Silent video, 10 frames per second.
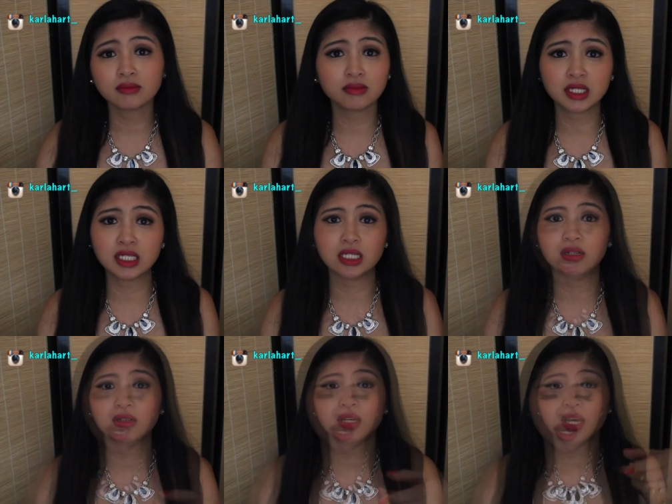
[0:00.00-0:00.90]
big
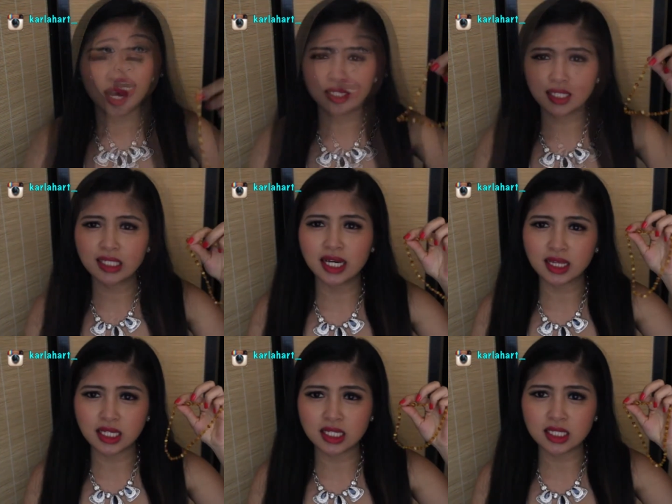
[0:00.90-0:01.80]
deal. I did
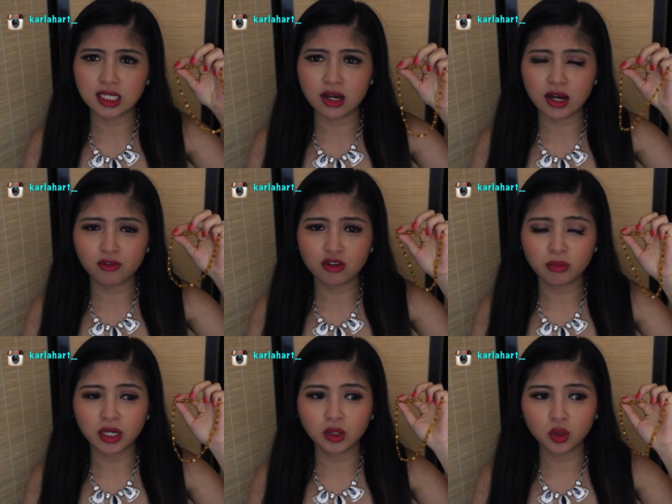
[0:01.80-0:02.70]
get this uh,
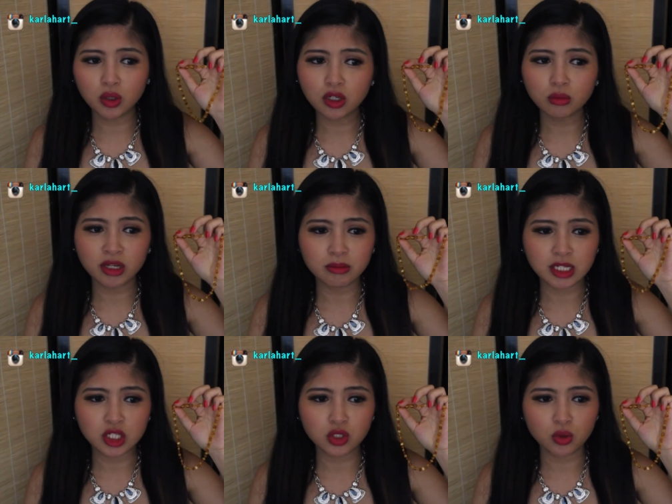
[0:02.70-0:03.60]
from my local
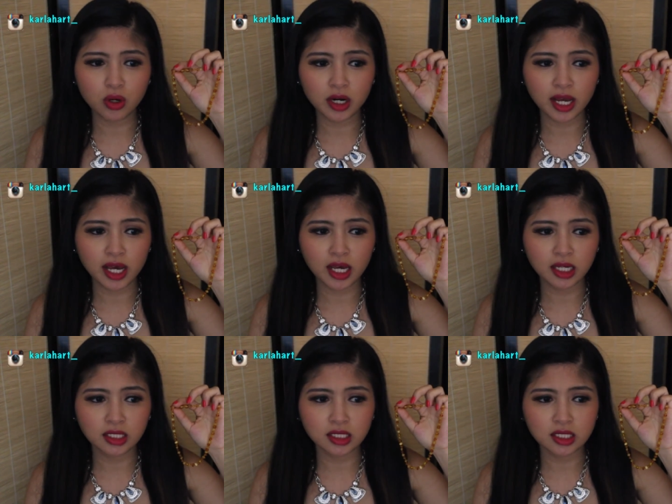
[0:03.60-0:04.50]
baby store
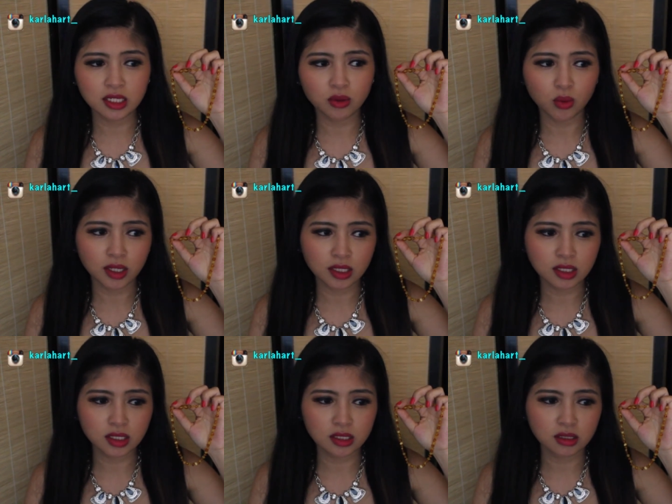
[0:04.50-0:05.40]
and it
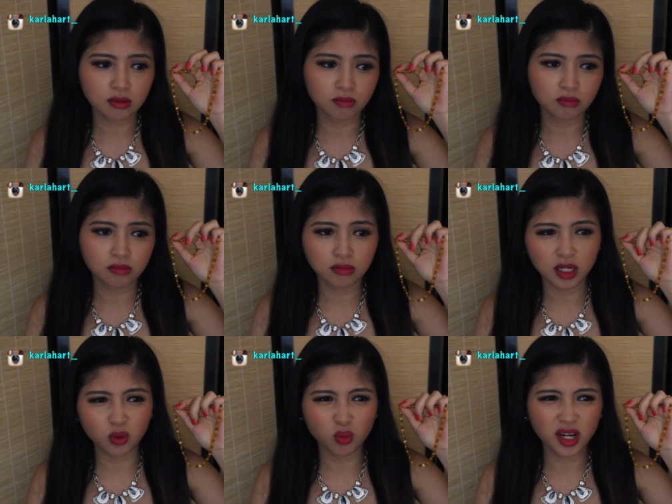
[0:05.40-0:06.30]
was
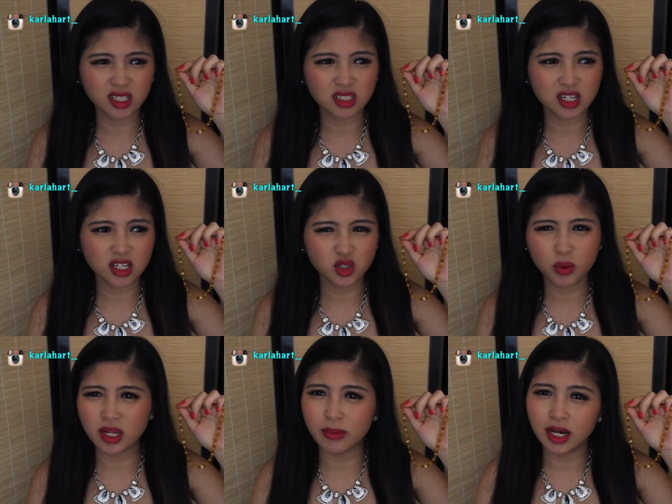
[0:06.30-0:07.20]
like what
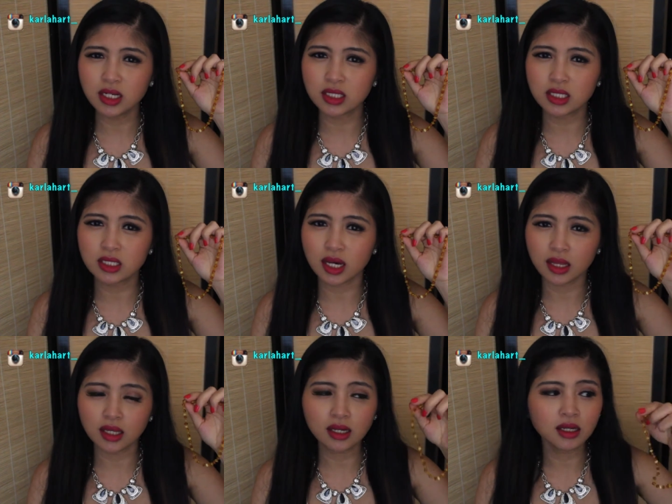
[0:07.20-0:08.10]
20 bucks I
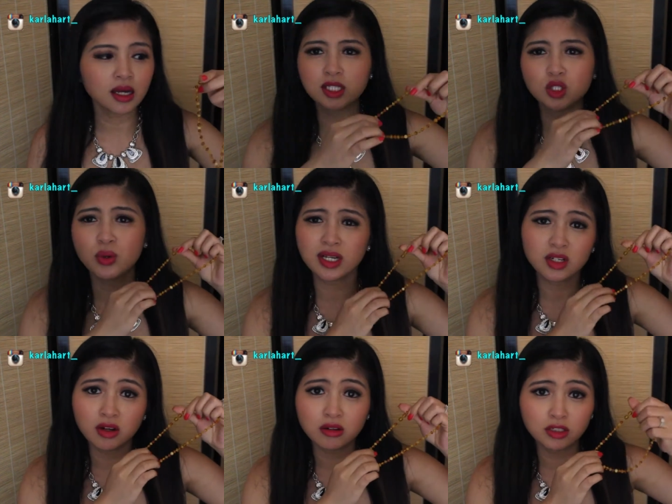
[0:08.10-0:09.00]
think. It's
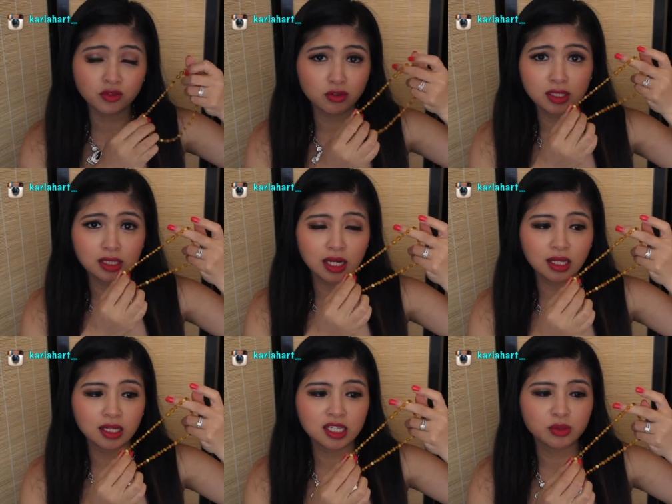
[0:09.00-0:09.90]
$20 for this
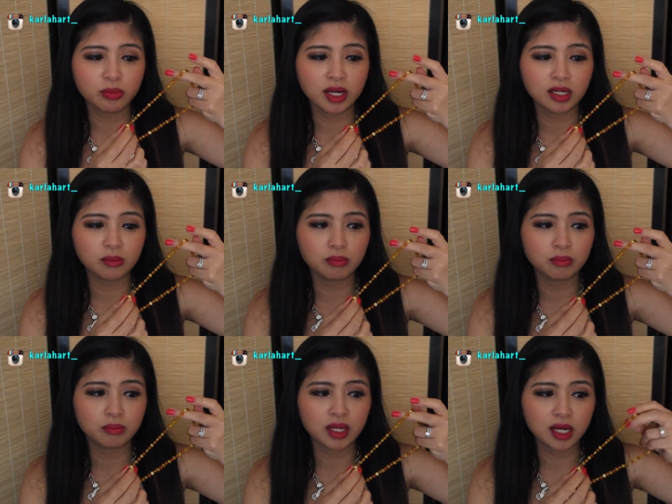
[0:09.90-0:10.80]
necklace but
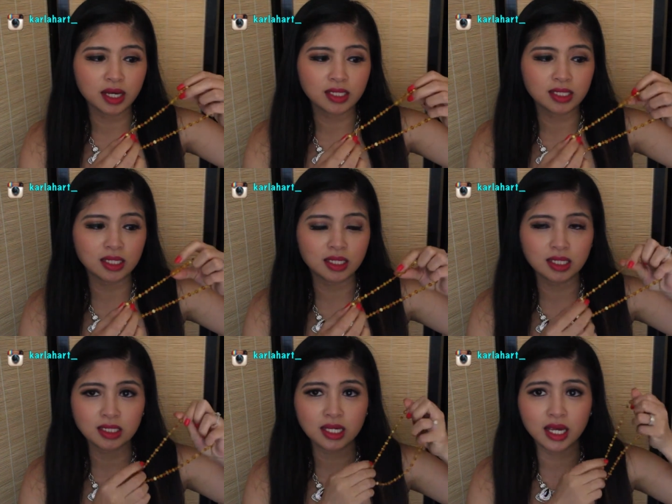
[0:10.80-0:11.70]
because it
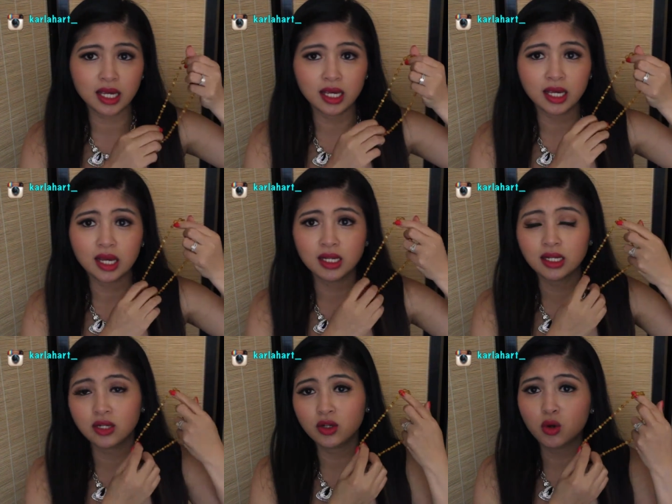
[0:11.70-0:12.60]
is a
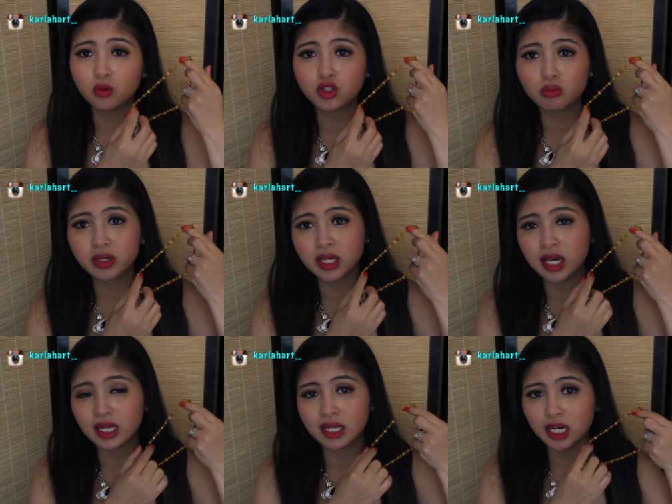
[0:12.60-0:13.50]
known to
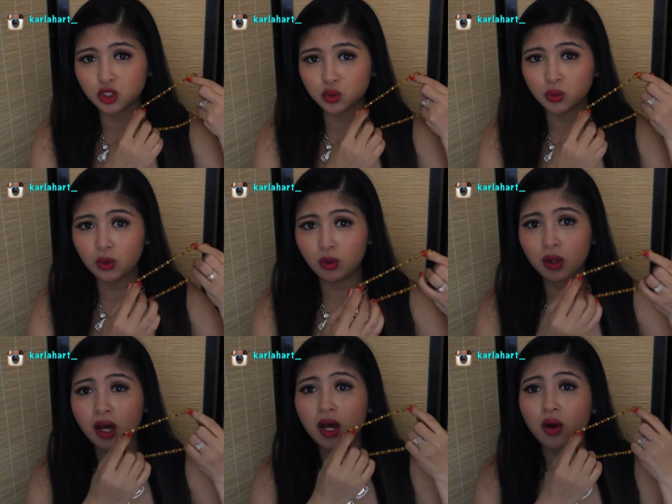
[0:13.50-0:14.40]
be a
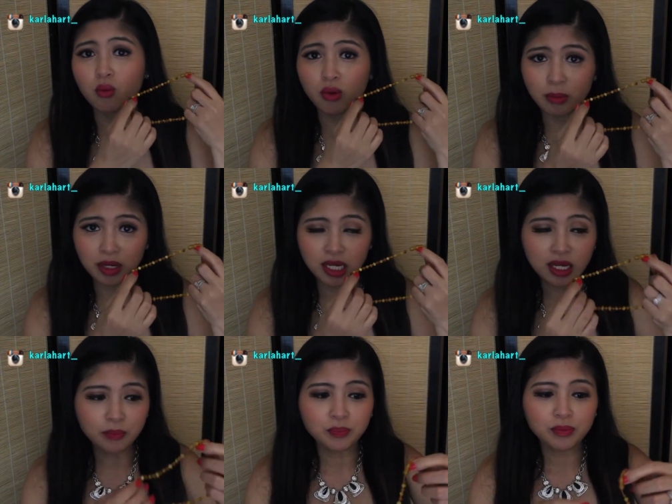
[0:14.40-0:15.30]
natural remedy